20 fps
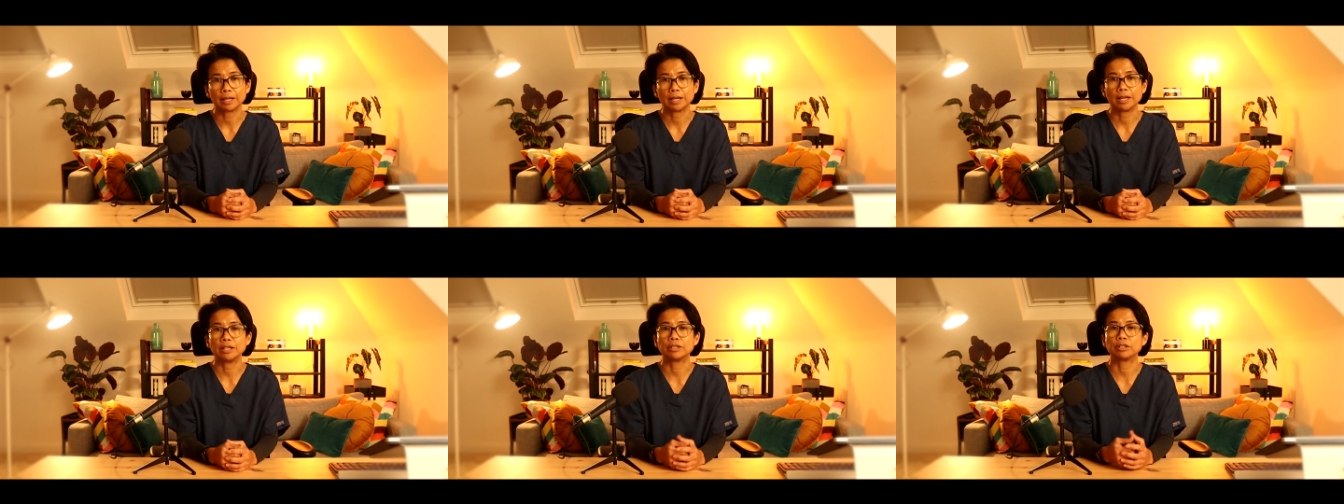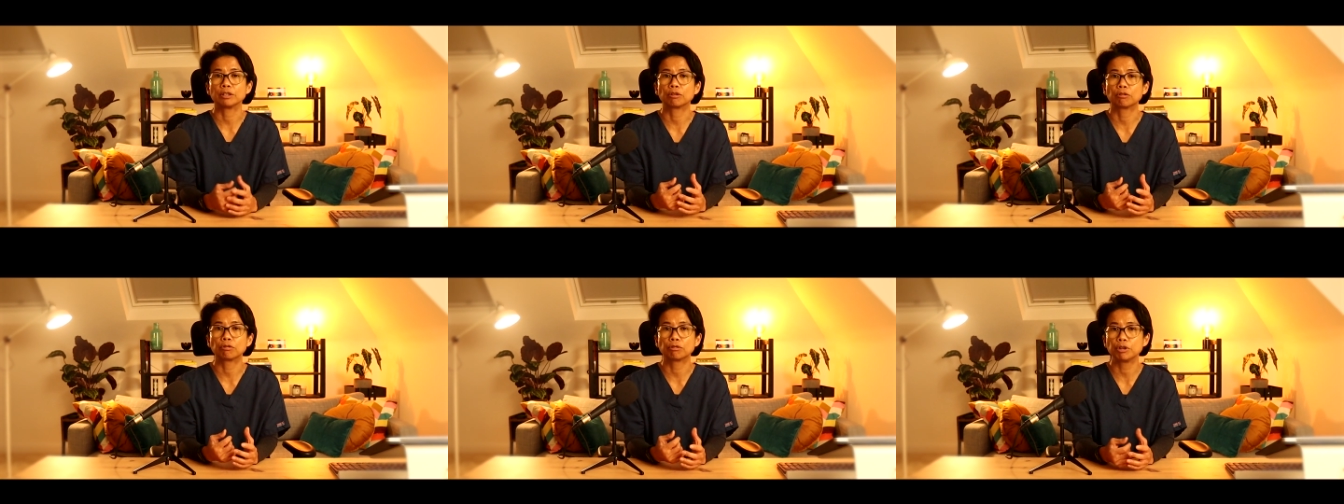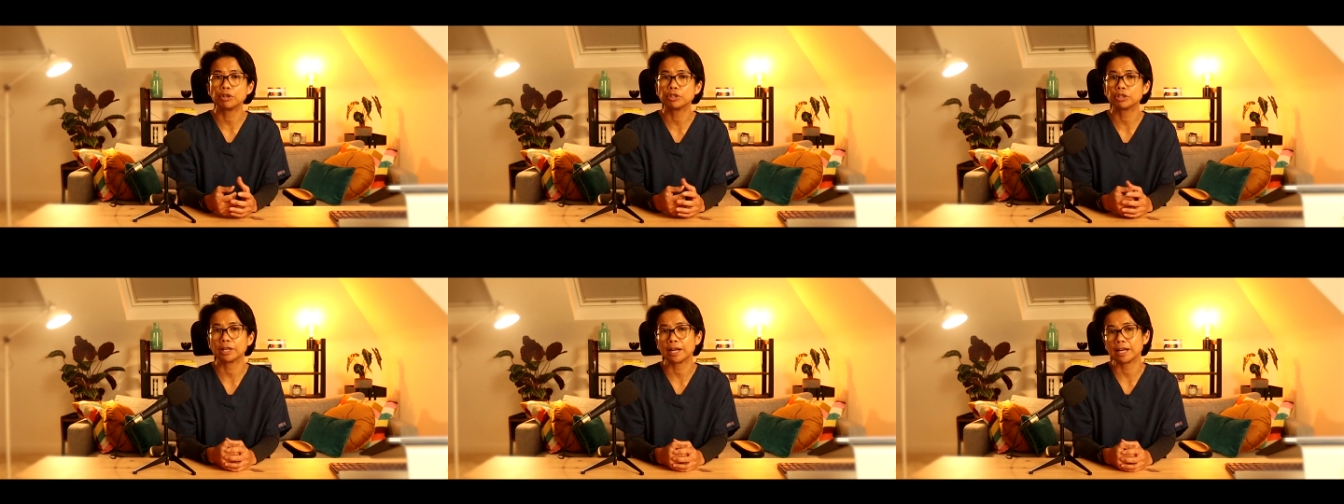is a
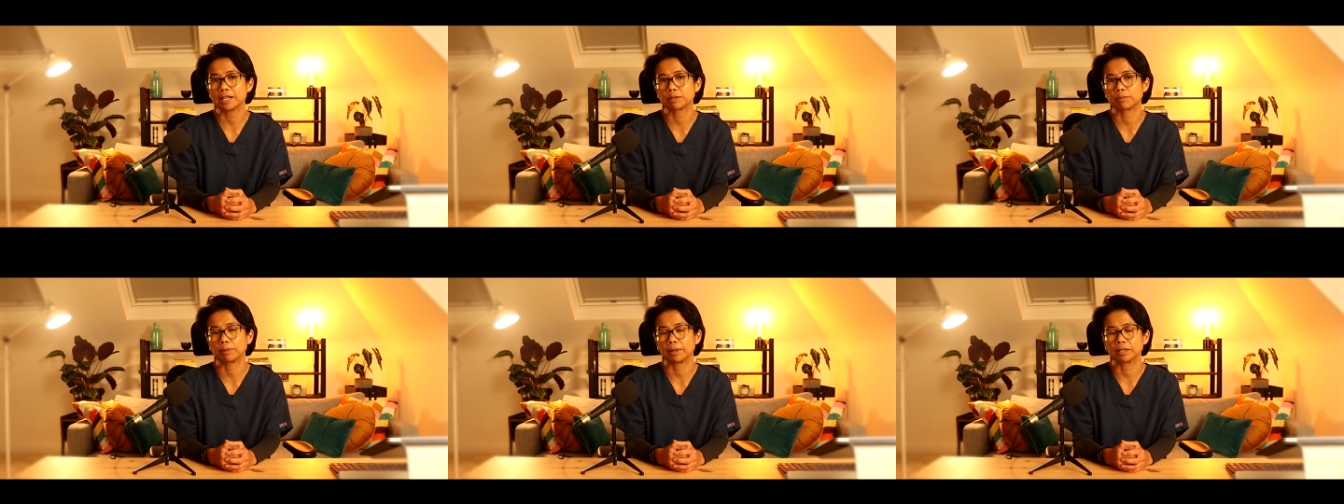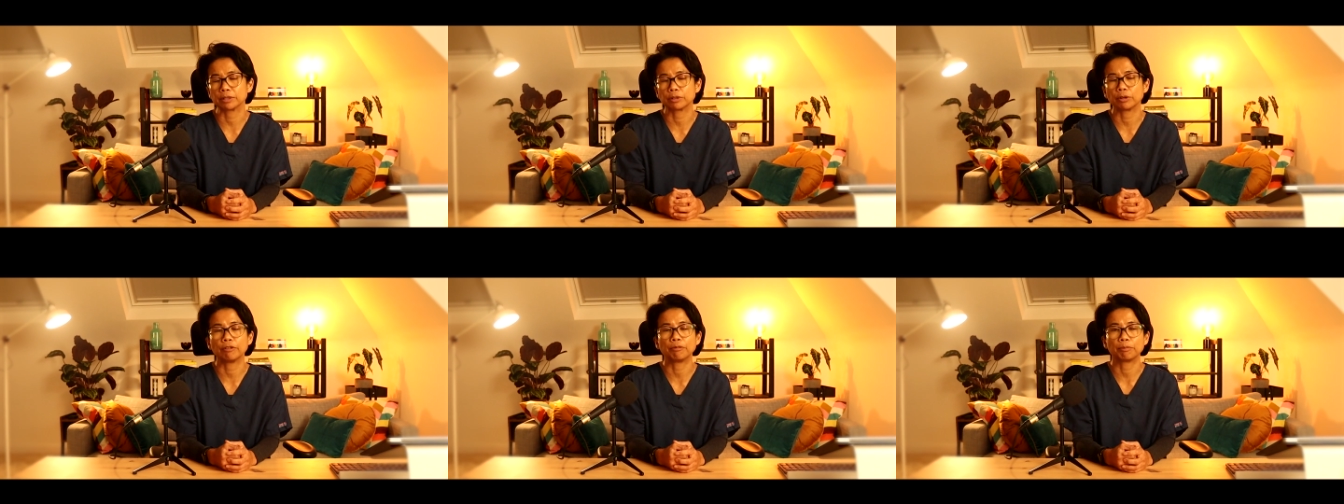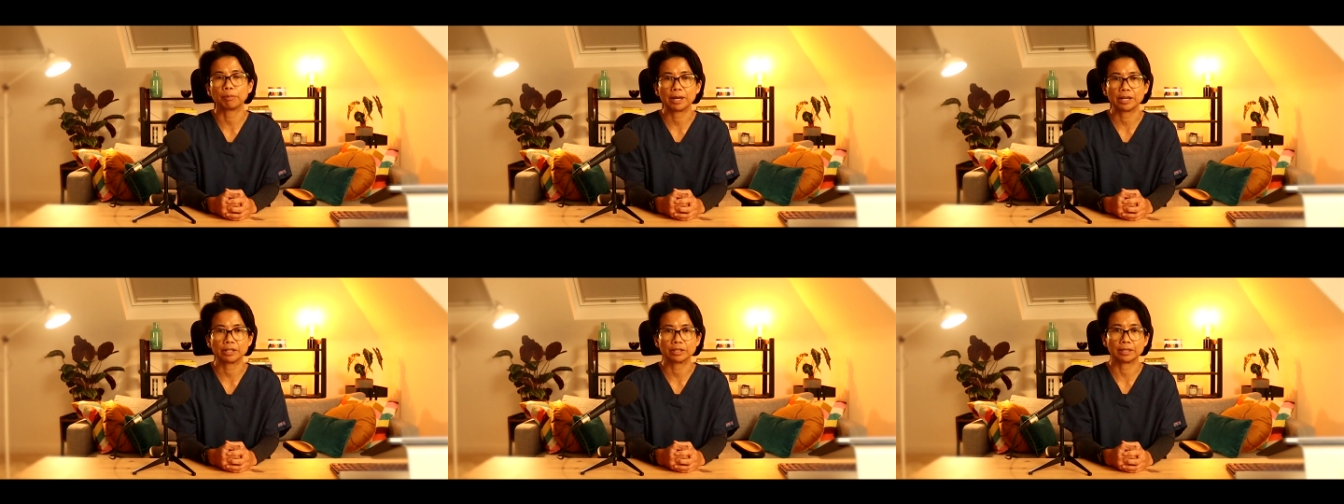crucial aspect of
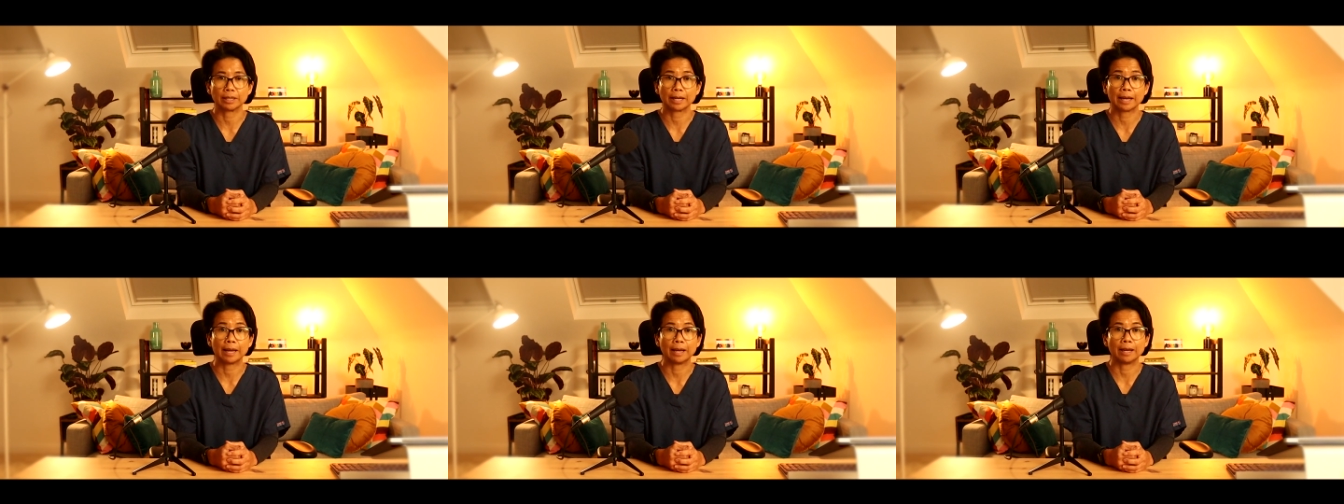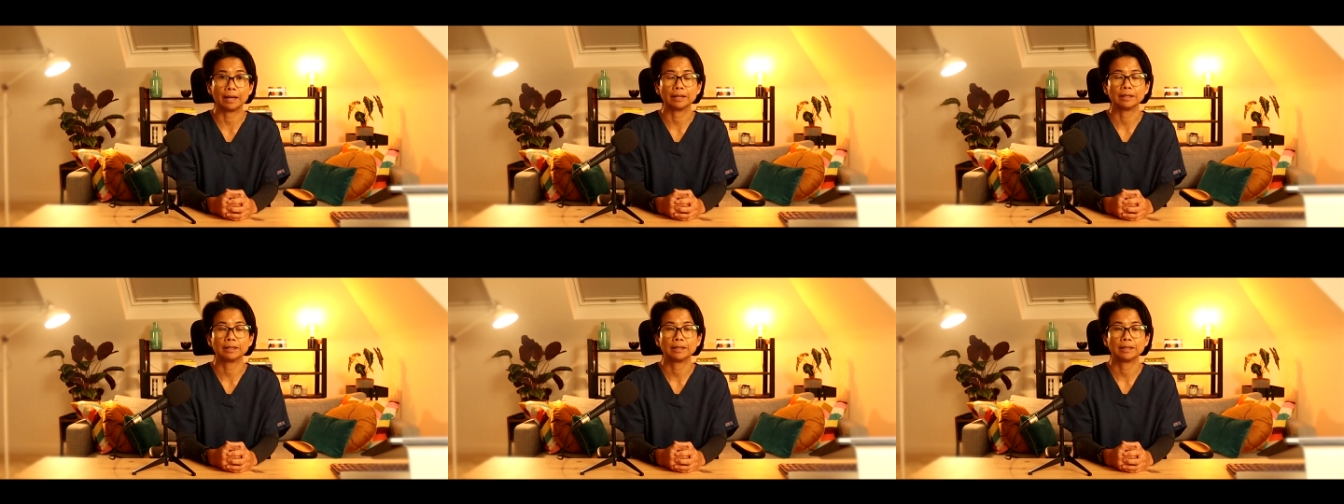patient care.